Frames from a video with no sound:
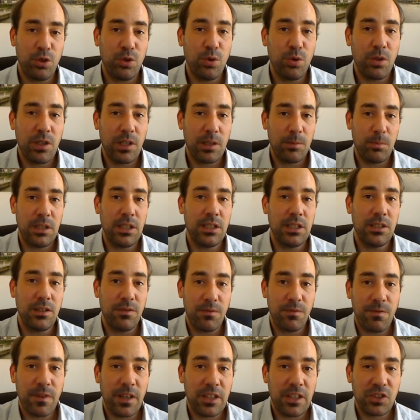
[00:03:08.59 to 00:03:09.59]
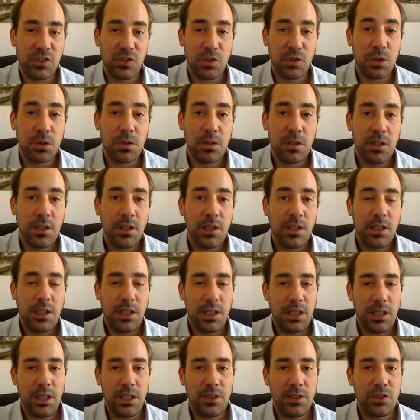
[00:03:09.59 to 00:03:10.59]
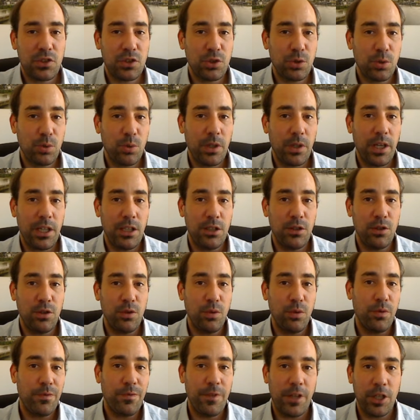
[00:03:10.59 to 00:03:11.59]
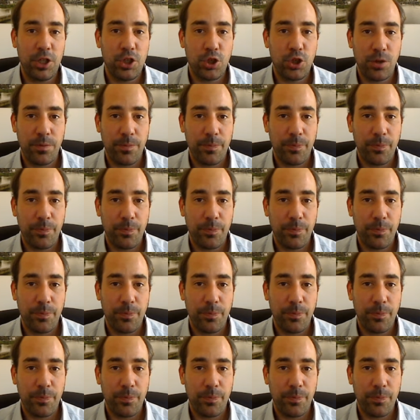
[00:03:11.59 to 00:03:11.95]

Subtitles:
You can be an investor into a new venture.